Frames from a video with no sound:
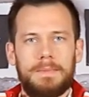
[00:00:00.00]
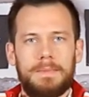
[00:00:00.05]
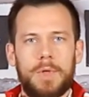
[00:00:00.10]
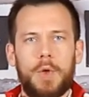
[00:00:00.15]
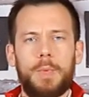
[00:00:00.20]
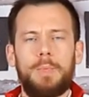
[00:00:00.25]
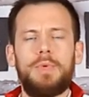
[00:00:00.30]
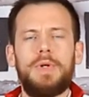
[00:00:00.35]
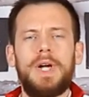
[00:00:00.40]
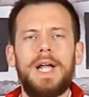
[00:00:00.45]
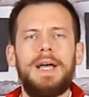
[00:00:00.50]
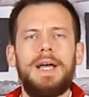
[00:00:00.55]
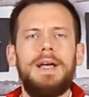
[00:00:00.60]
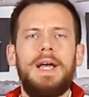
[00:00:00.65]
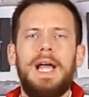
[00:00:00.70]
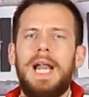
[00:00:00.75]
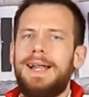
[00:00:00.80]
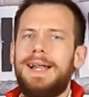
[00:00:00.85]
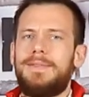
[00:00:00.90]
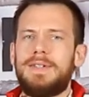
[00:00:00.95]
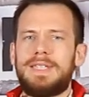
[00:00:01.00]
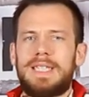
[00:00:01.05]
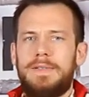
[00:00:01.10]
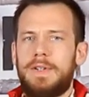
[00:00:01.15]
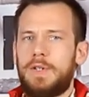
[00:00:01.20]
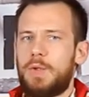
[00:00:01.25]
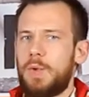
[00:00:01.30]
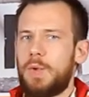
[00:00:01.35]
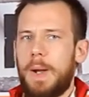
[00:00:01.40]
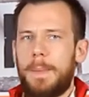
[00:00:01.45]
Or when your parked
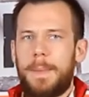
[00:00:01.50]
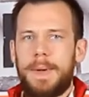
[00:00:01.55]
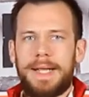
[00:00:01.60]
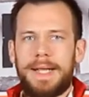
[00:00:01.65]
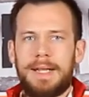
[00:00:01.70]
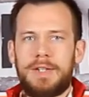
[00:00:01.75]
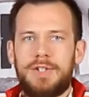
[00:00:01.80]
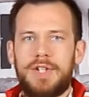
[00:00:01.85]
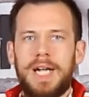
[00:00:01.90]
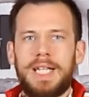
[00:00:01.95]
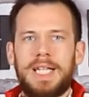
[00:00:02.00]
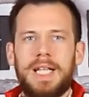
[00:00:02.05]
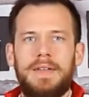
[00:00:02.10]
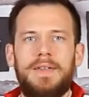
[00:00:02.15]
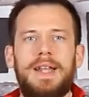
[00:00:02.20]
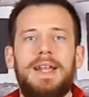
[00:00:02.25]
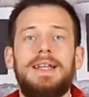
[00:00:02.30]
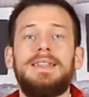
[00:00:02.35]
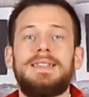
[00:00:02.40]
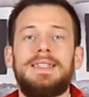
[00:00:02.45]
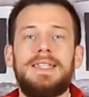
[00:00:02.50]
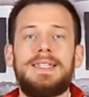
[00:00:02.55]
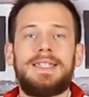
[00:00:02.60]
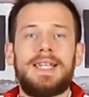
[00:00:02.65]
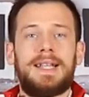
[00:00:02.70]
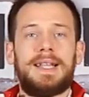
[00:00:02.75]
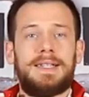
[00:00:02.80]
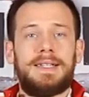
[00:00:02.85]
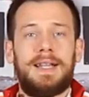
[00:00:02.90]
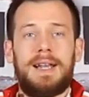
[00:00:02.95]
car is splashed by water from
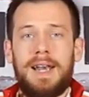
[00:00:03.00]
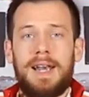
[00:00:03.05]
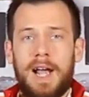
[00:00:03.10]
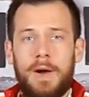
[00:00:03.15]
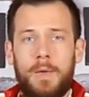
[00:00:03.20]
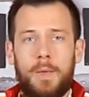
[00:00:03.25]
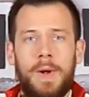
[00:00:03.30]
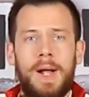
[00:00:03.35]
a puddle